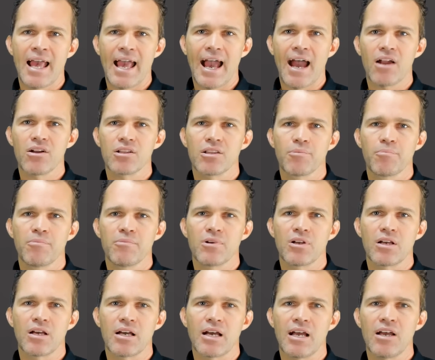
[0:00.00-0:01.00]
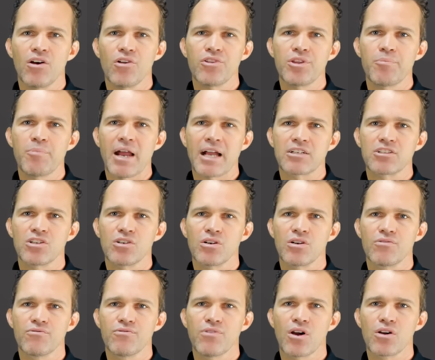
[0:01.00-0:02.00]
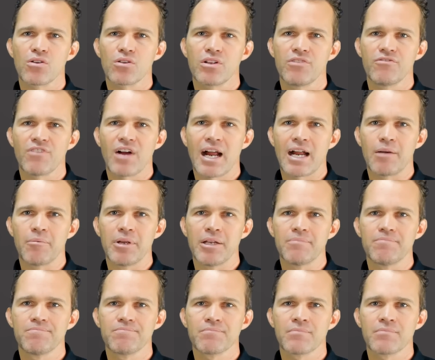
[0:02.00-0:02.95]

out of the healthy bacterial and fungal environment.